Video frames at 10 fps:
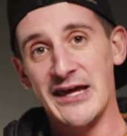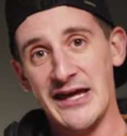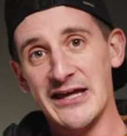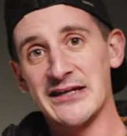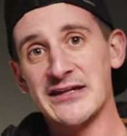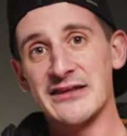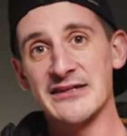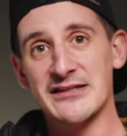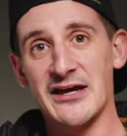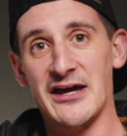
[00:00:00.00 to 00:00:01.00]
and
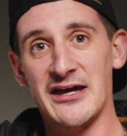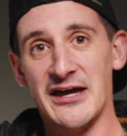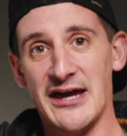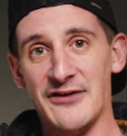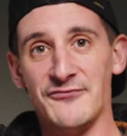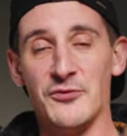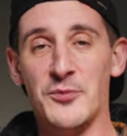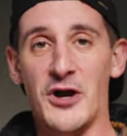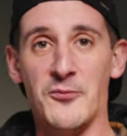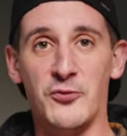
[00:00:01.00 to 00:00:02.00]
this guy at full
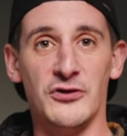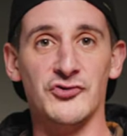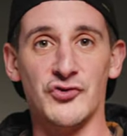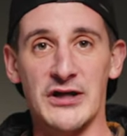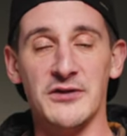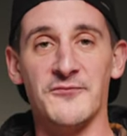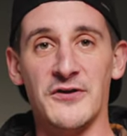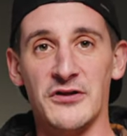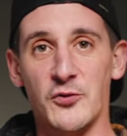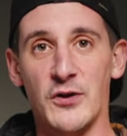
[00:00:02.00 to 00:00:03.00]
pop will drain them
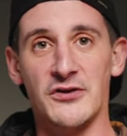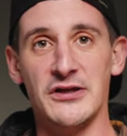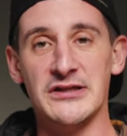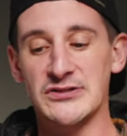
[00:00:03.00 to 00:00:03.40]
fairly quickly.